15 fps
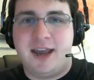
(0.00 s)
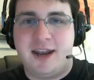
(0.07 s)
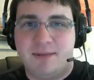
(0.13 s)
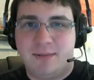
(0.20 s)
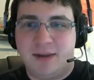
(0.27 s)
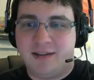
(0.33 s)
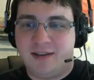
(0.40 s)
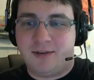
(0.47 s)

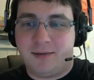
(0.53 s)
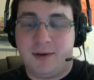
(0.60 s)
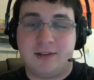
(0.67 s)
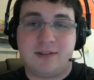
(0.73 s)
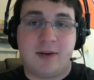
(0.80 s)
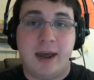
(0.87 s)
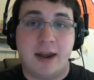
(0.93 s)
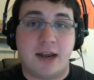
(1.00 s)
me, and teach me
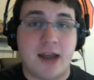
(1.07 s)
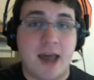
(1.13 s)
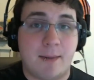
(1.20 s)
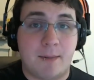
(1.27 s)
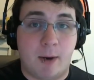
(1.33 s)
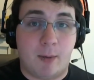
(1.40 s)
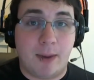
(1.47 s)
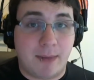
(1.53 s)
also how to knock
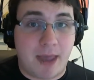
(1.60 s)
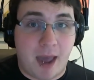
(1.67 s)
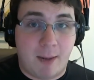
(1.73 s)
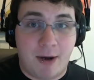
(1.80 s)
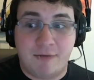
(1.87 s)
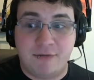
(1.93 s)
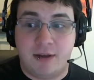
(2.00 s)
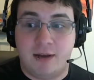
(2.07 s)
my webcam
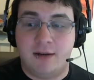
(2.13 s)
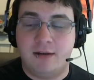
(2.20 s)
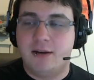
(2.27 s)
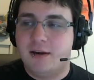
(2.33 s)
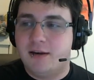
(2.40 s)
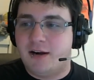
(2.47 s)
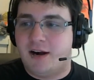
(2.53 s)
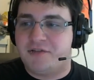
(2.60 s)

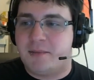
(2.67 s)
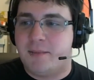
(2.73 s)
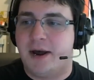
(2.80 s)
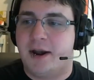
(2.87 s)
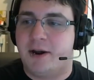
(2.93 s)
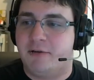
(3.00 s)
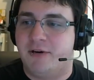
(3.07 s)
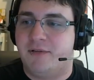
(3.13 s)
off the
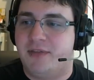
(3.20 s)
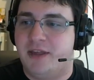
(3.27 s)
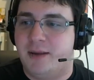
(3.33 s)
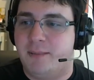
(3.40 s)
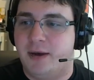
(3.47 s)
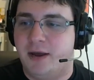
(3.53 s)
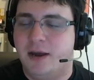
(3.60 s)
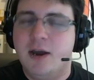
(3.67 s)
monitor over there.
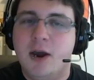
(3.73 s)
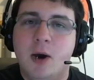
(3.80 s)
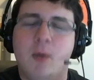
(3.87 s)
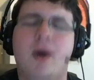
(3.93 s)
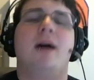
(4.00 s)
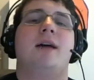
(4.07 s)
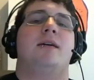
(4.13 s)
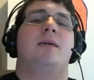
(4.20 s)
But
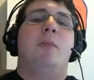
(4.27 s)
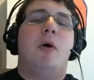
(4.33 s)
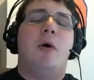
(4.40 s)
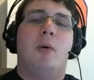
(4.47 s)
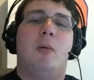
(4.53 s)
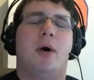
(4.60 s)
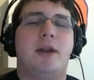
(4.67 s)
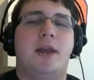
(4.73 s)
welcome
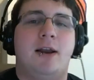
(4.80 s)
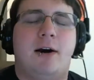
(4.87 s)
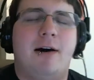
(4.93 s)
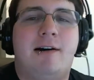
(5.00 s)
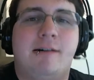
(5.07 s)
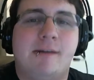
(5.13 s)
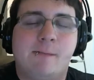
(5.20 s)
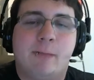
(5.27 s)
one and
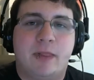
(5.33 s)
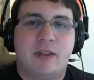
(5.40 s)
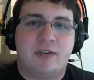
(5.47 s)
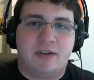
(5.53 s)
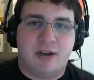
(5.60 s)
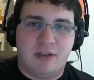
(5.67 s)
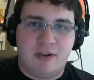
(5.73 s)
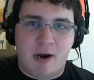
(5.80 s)
all to
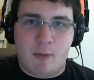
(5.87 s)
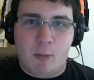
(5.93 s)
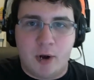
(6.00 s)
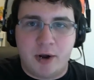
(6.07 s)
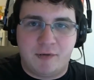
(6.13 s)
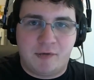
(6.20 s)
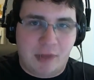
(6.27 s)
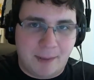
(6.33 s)
another
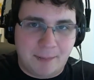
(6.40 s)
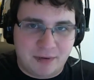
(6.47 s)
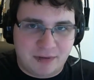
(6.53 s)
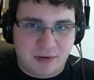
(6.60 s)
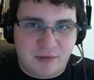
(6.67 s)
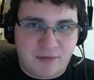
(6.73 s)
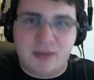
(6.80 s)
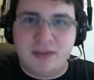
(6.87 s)
wonderful episode
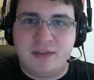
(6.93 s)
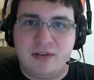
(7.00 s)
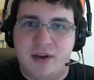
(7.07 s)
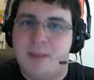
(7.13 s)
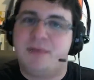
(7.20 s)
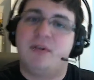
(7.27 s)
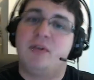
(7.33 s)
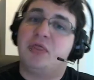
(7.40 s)
of In the Zone,
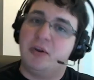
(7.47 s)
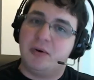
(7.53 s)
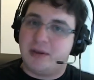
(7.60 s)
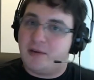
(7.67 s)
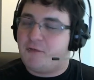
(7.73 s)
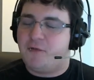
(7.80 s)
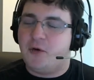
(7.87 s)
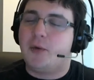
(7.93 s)
episode
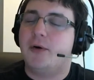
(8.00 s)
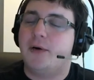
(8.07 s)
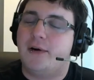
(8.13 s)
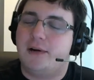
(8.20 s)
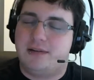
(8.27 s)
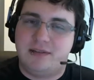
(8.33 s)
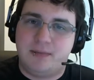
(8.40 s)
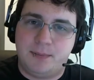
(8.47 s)
34
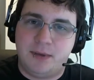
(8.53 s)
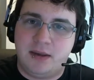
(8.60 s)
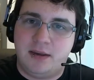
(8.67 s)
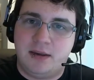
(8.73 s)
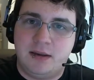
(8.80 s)
to be